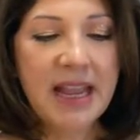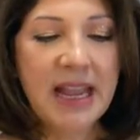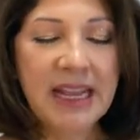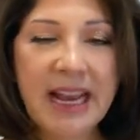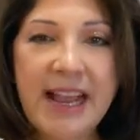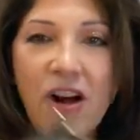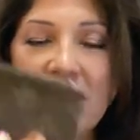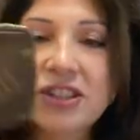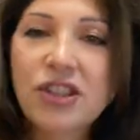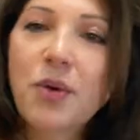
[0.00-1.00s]
And I
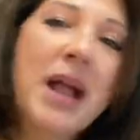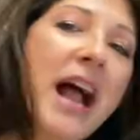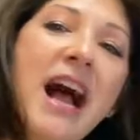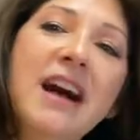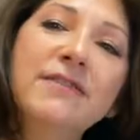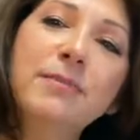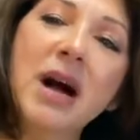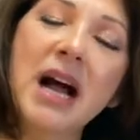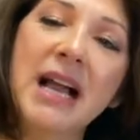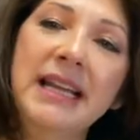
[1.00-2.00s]
also have
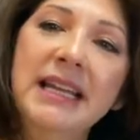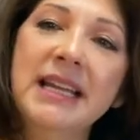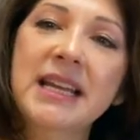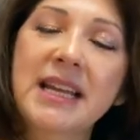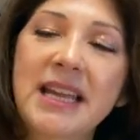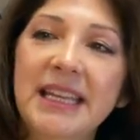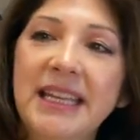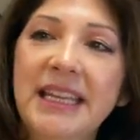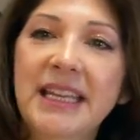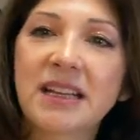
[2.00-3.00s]
my
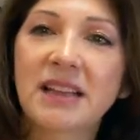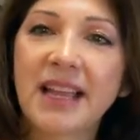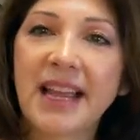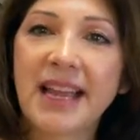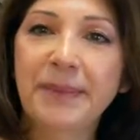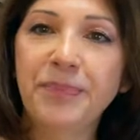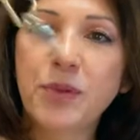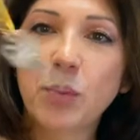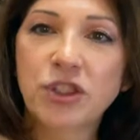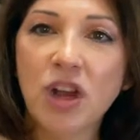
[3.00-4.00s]
key clay,
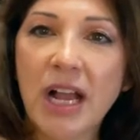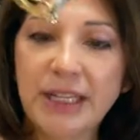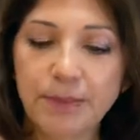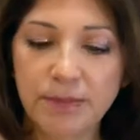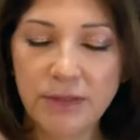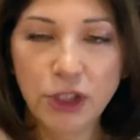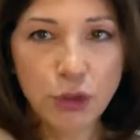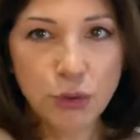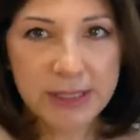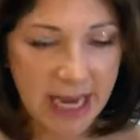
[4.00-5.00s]
which I
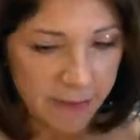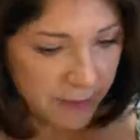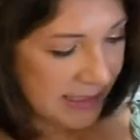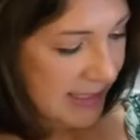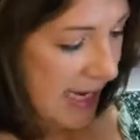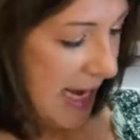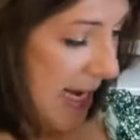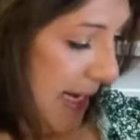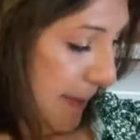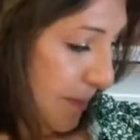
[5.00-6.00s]
use every
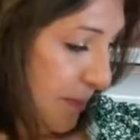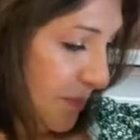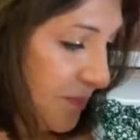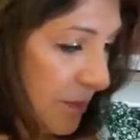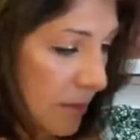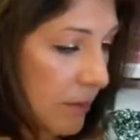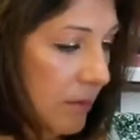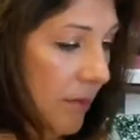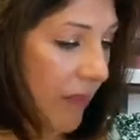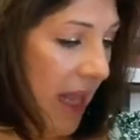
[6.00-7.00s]
day.
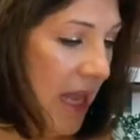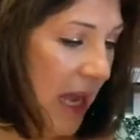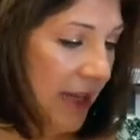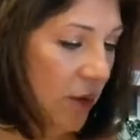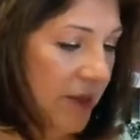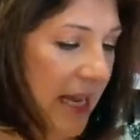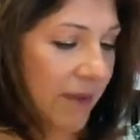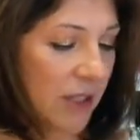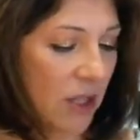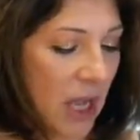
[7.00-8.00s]
I don't have
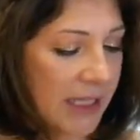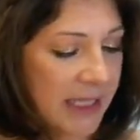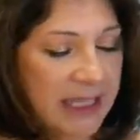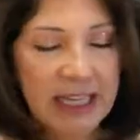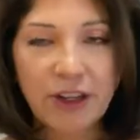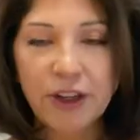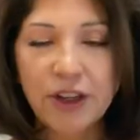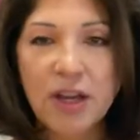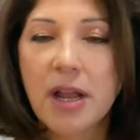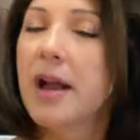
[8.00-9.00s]
a lot in
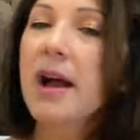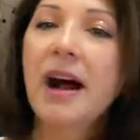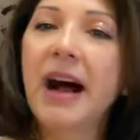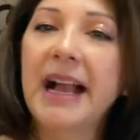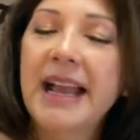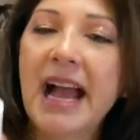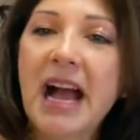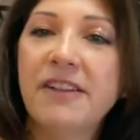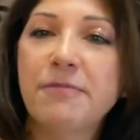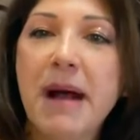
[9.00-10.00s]
here. I
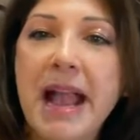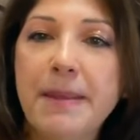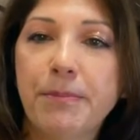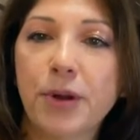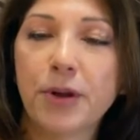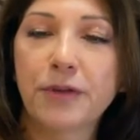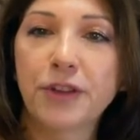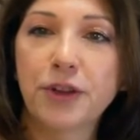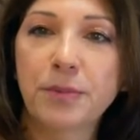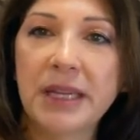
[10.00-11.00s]
have my
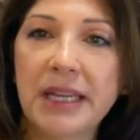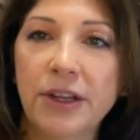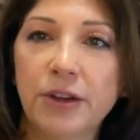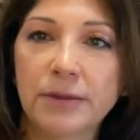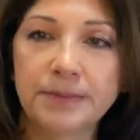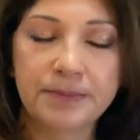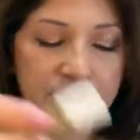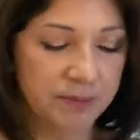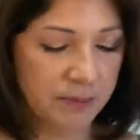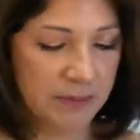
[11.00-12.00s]
perfume here.
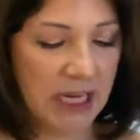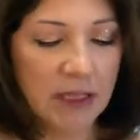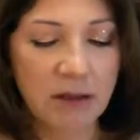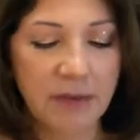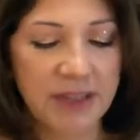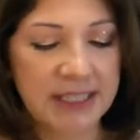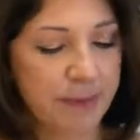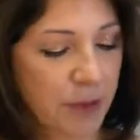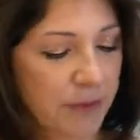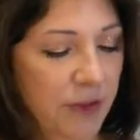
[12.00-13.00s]
I love this
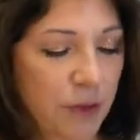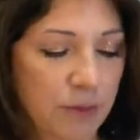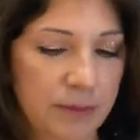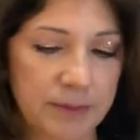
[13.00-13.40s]
perfume.